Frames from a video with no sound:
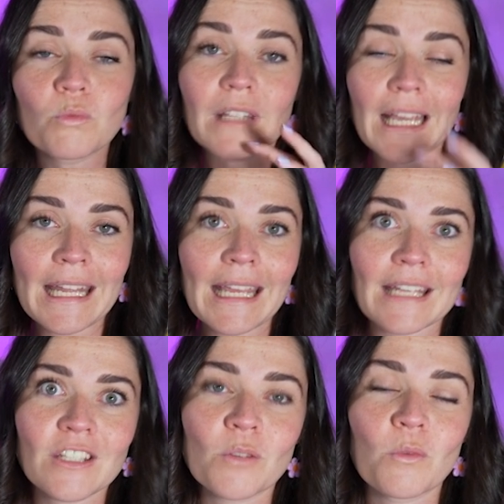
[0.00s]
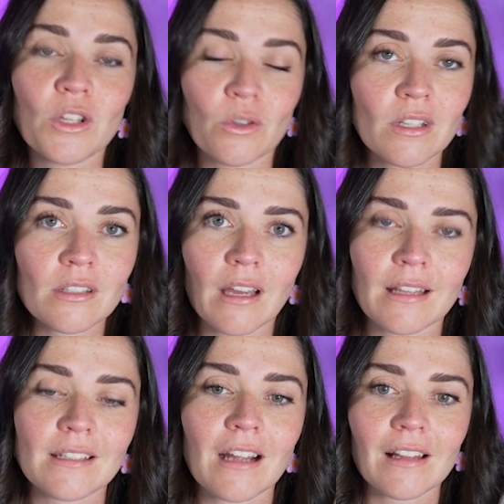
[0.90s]
leaning into what your design
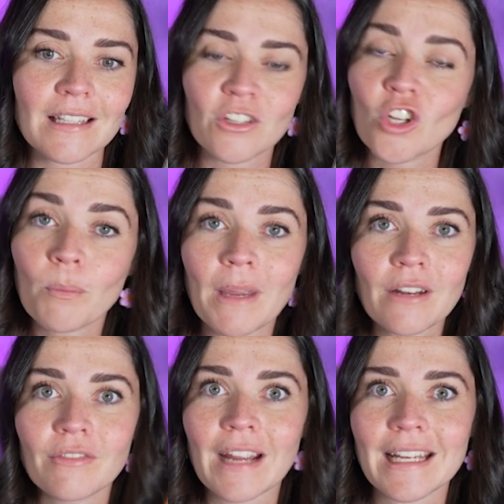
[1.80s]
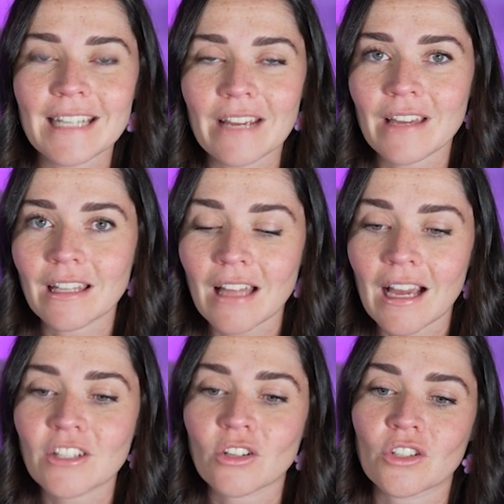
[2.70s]
style is and not being afraid to have that
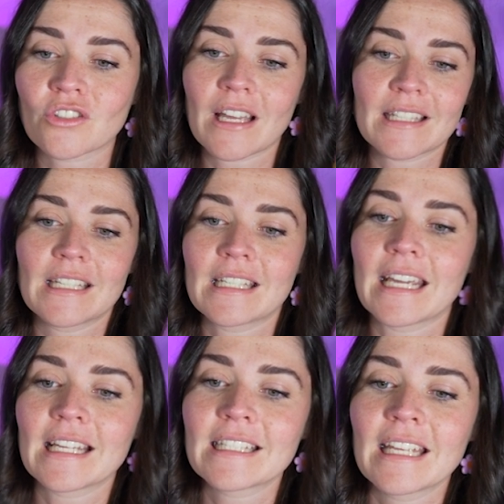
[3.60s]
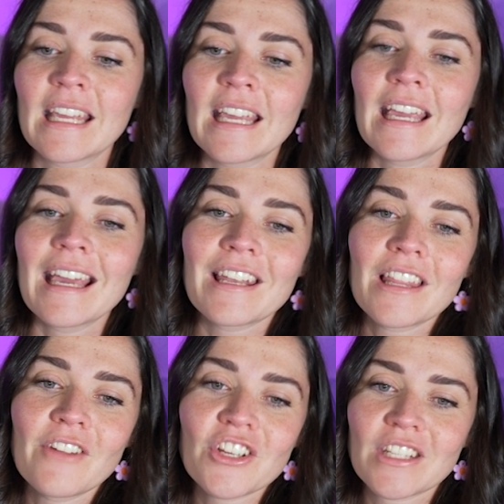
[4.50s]
large contrast in text.
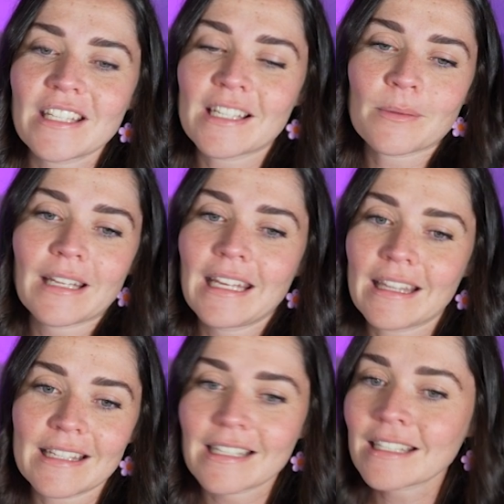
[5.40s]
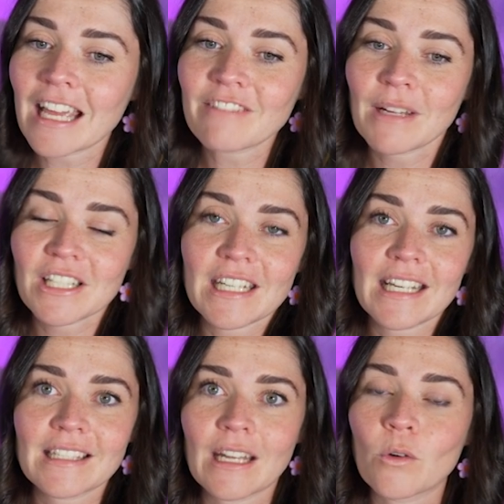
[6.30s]
Another version is this one here. This doesn't have much
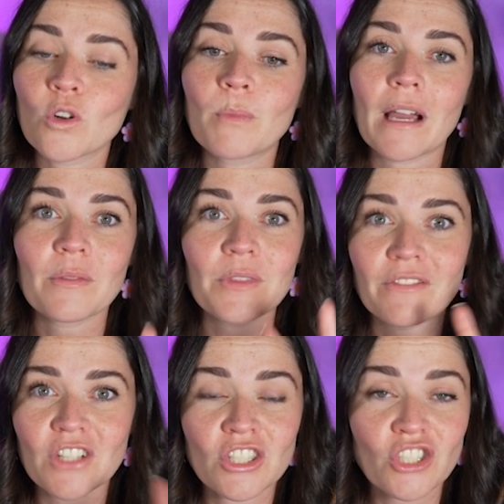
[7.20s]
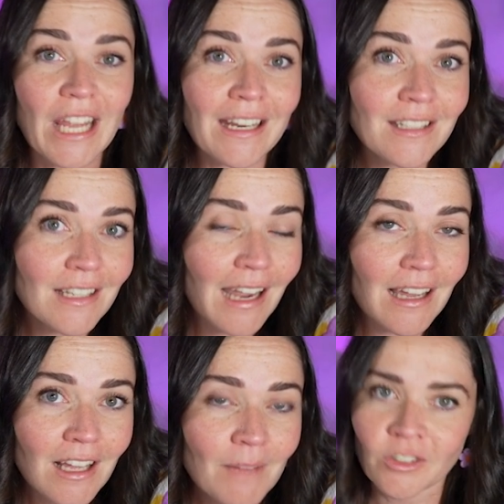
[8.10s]
text at all, but they've just changed the
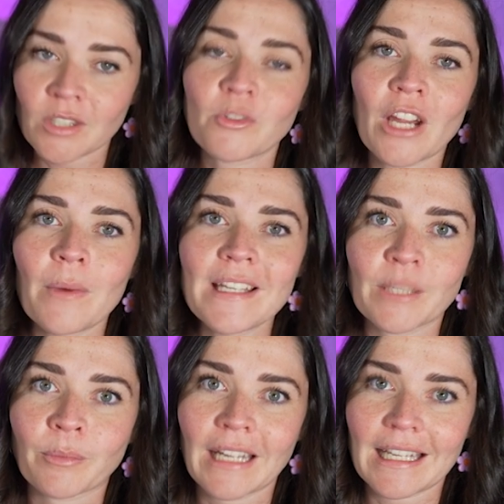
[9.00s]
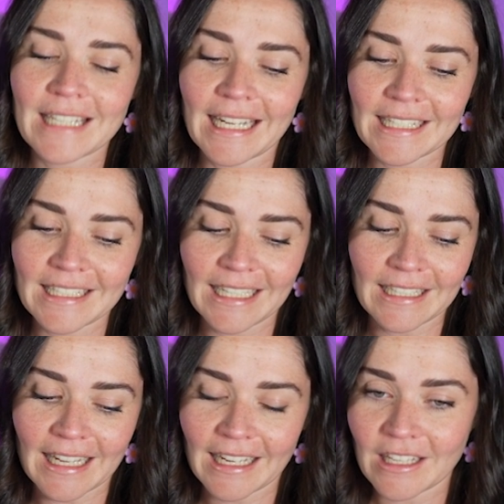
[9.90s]
color. So some great ways to bring out text in,
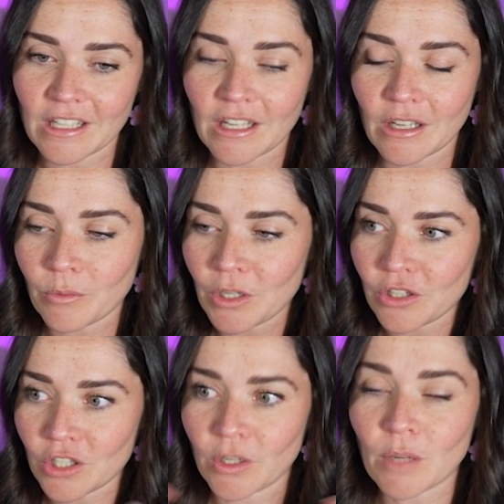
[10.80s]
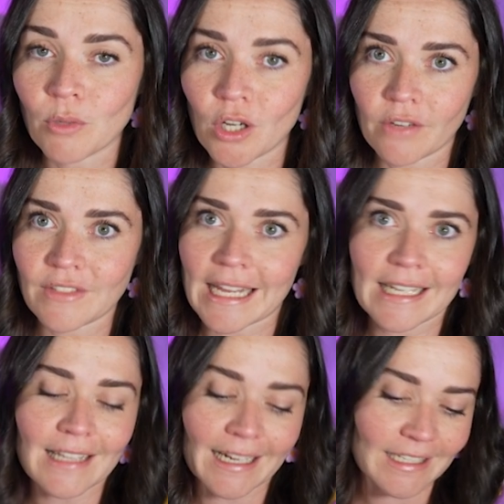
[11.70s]
like when you're just doing a block of
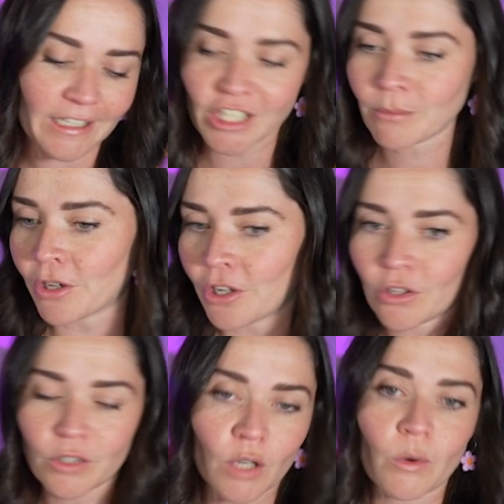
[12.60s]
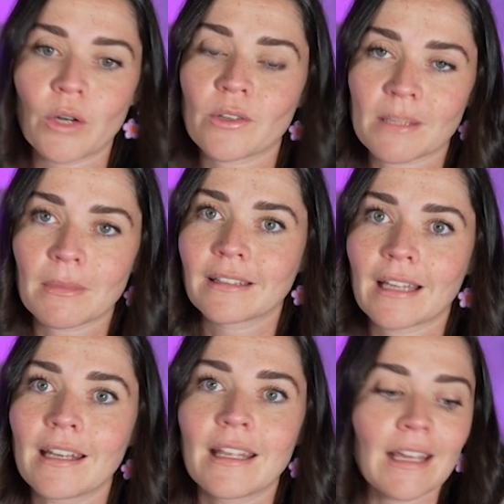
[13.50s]
text, like a testimonial or a quote or something like
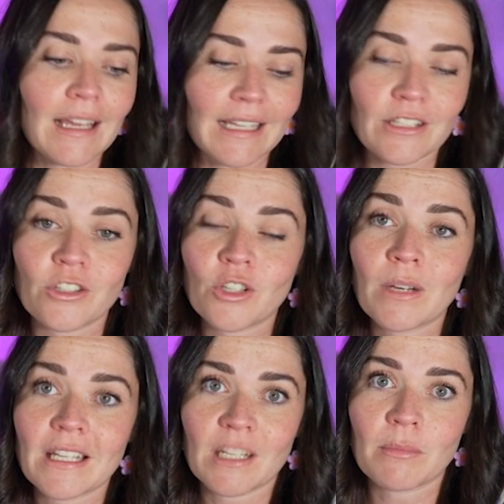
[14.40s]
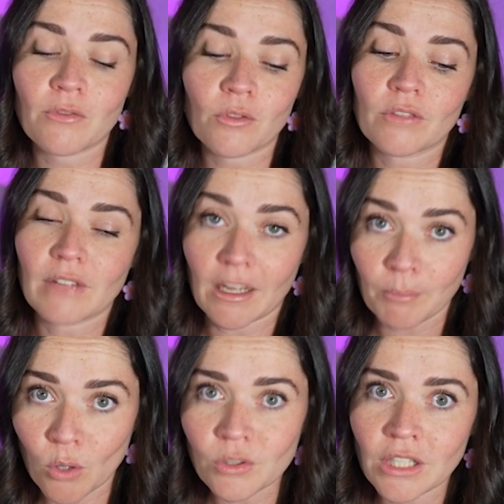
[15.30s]
that, is to do what I said before of like
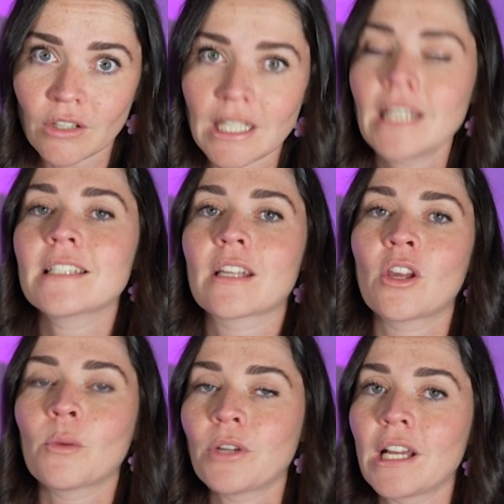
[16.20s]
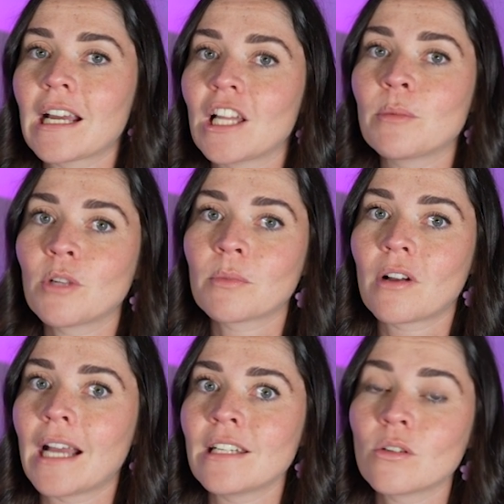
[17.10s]
bolding your text, putting a color block
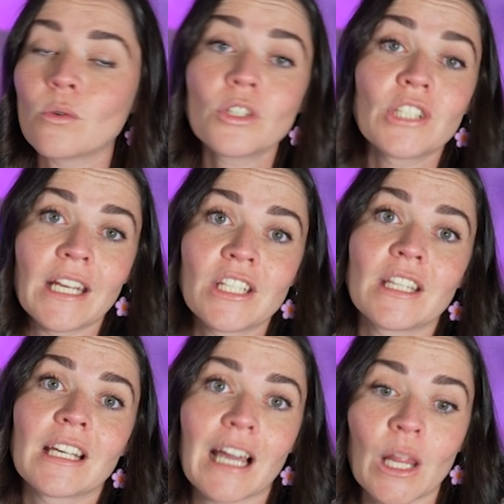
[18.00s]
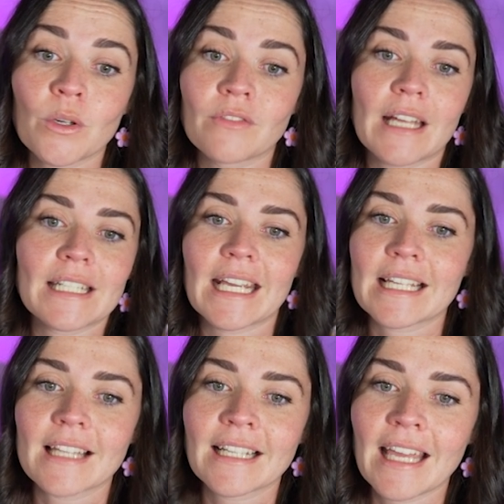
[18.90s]
behind it, or changing the color of that
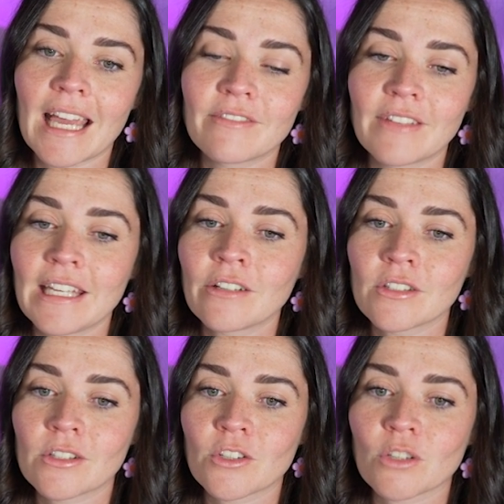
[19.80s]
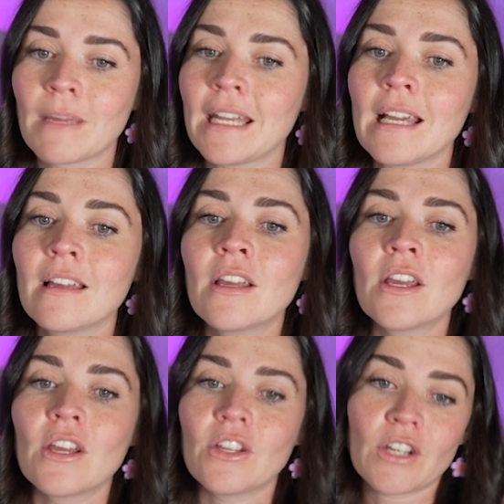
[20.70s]
text like they have here on social media.
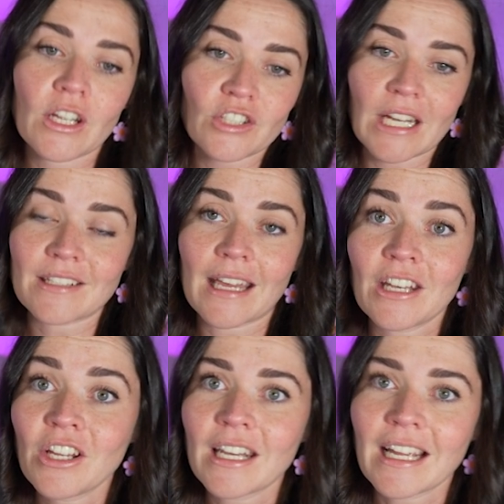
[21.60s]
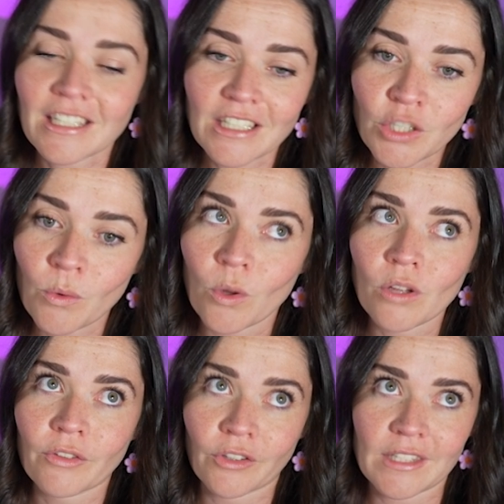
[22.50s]
You can change that. And you can actually do all
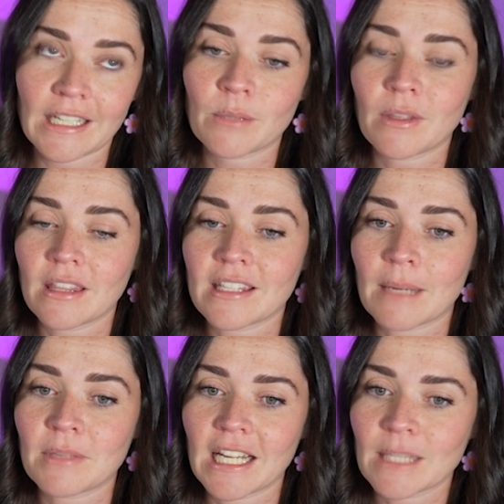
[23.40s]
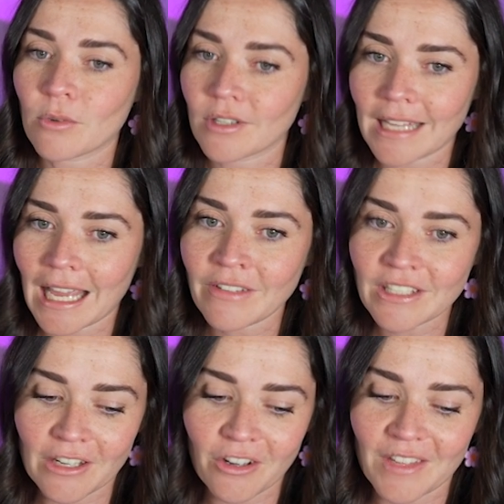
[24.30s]
of those things within the same text box. They haven't
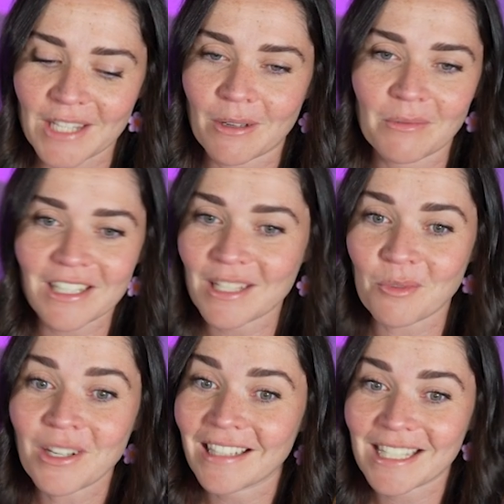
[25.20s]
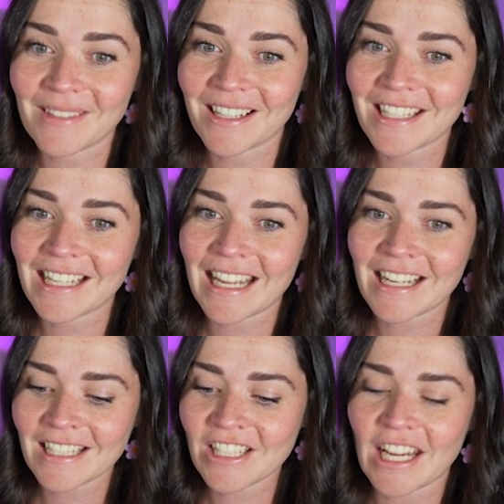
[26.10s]
done it on this one, which is pointless, because you can
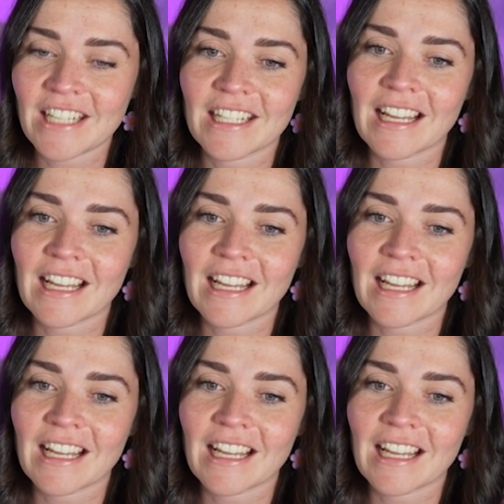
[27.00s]
actually change the